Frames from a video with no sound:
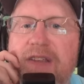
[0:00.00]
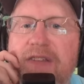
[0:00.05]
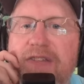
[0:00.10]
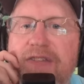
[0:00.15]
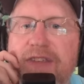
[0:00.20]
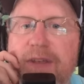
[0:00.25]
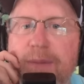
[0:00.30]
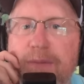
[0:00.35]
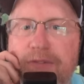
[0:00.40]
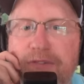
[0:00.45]

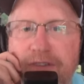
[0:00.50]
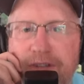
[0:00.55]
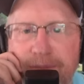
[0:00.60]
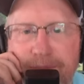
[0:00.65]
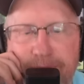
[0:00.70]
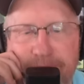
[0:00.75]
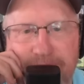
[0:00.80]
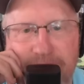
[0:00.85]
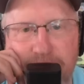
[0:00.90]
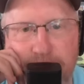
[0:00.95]

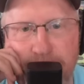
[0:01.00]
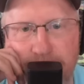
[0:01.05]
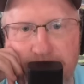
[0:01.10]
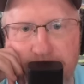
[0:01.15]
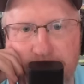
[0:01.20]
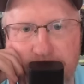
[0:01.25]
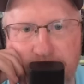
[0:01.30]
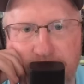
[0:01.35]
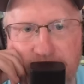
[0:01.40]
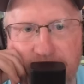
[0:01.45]
Simpson. He's been
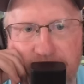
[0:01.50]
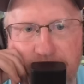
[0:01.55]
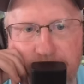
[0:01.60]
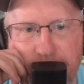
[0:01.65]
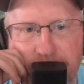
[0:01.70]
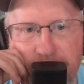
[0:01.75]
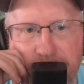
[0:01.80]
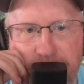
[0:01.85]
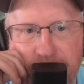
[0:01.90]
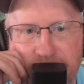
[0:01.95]

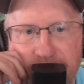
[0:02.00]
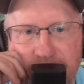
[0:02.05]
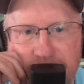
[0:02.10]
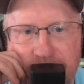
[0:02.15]
incredible.